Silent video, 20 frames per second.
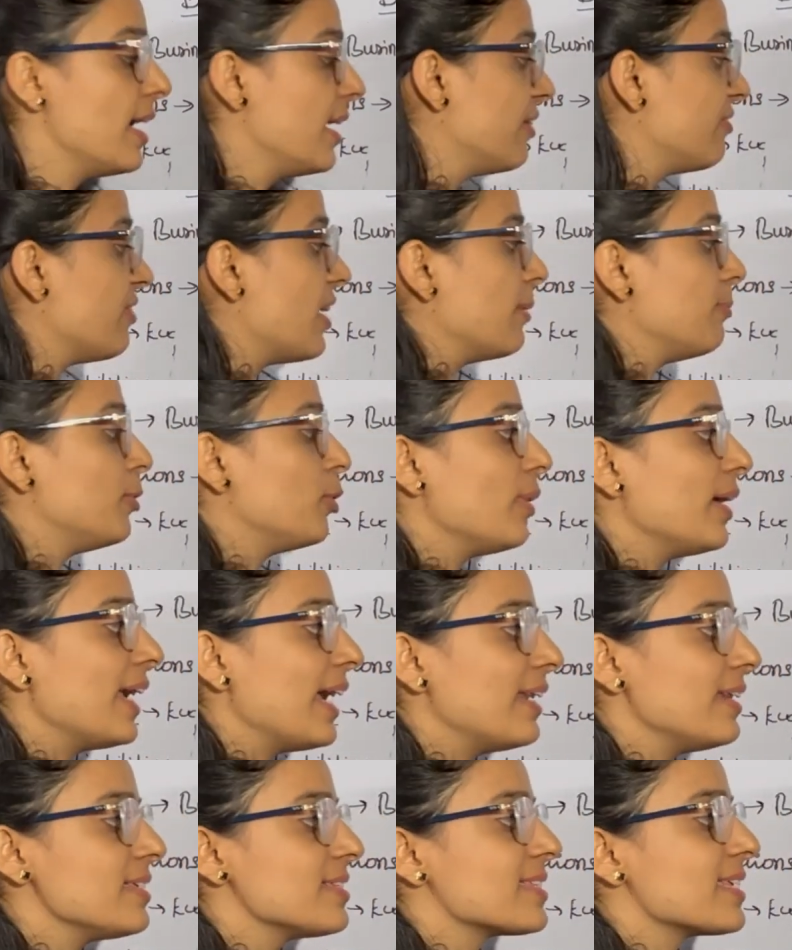If I'm doing
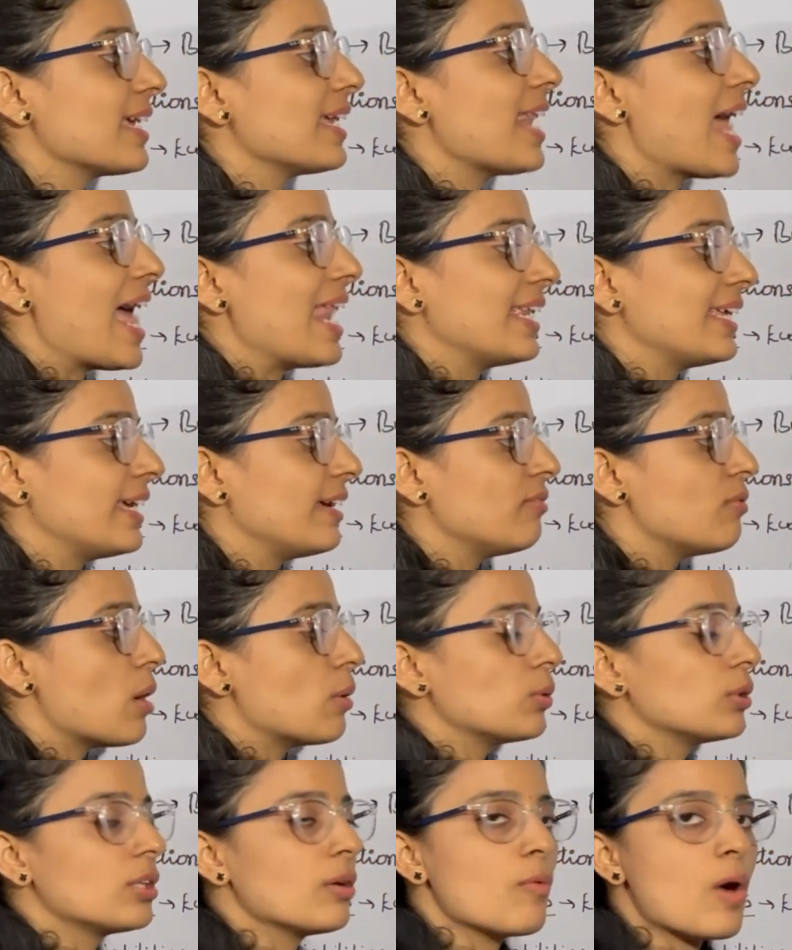any sale, I'll give
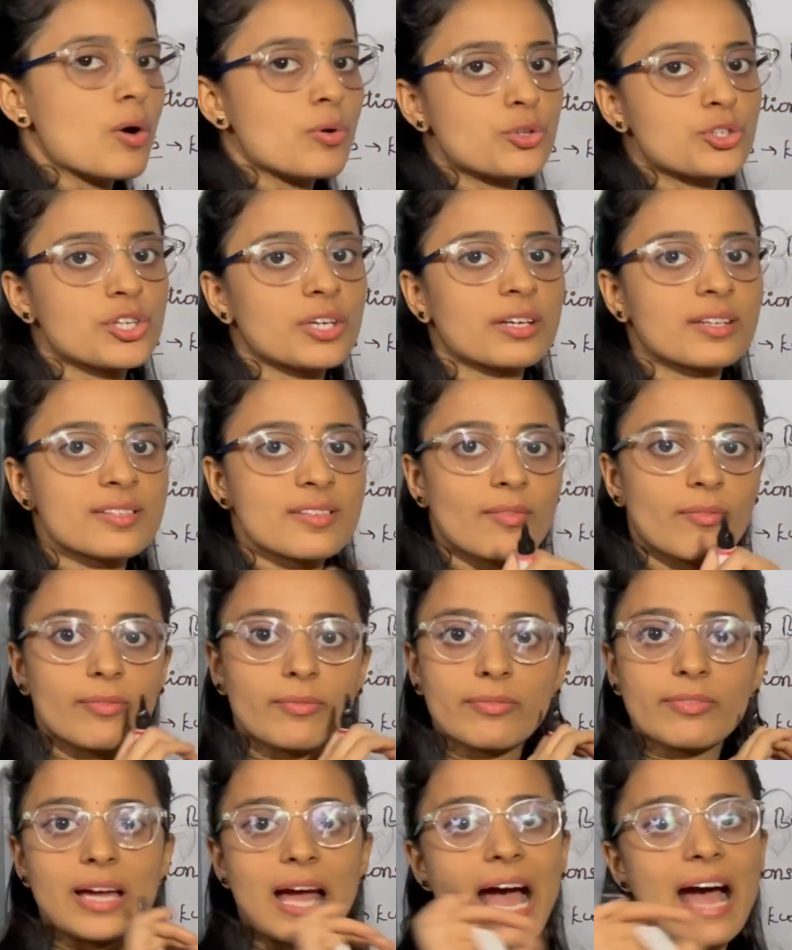out the vouchers
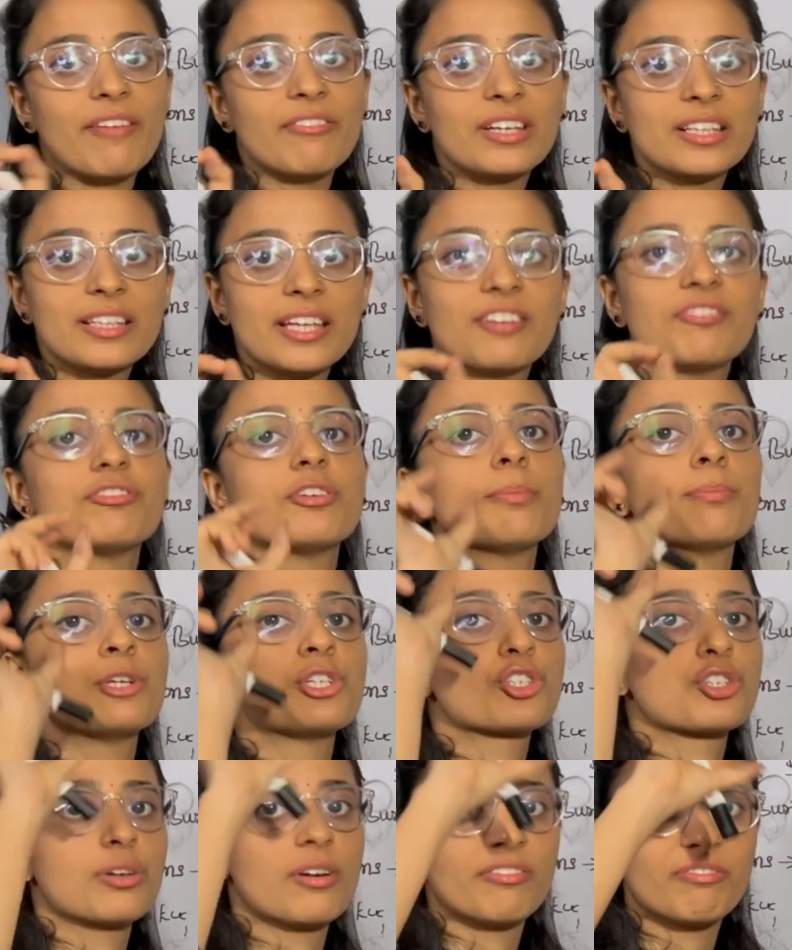having the
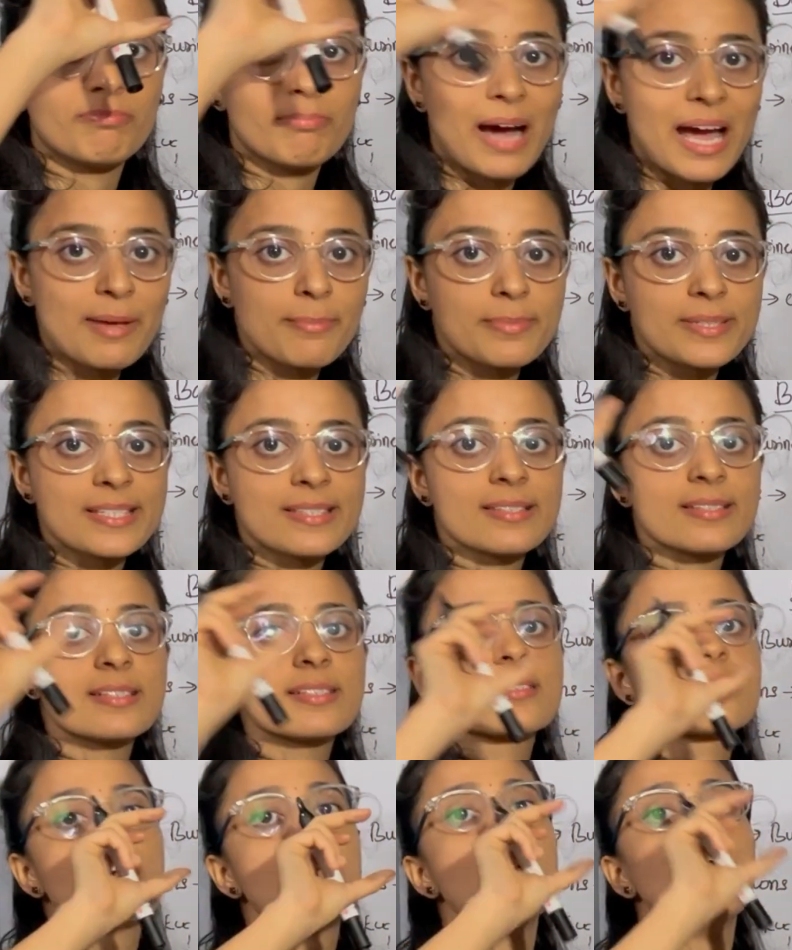information of my
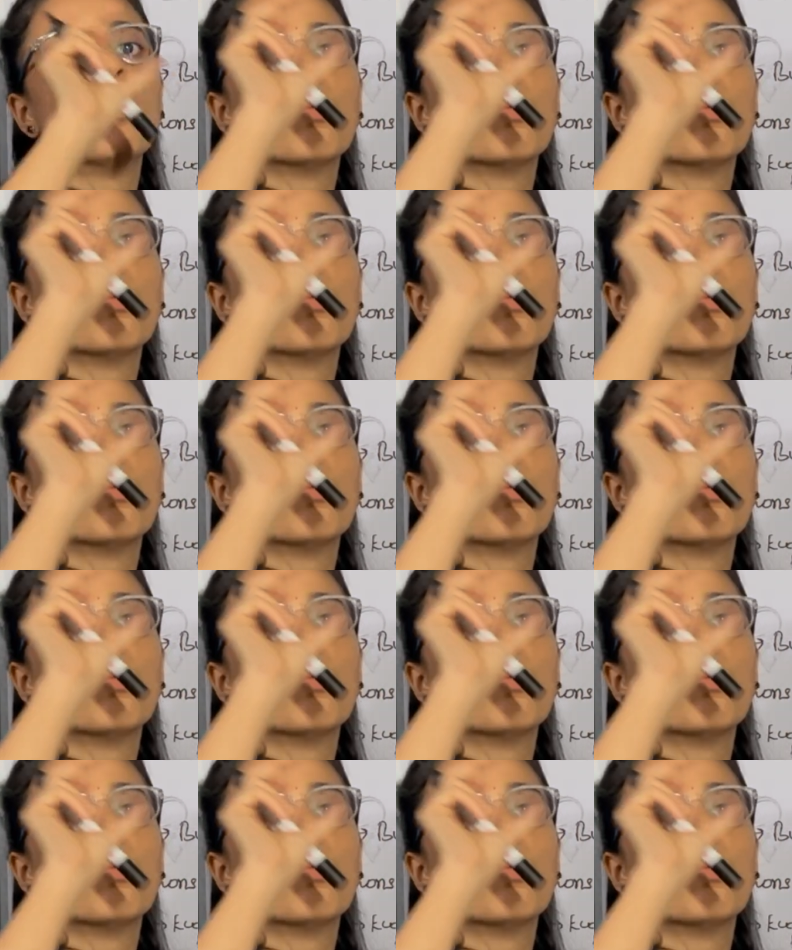business,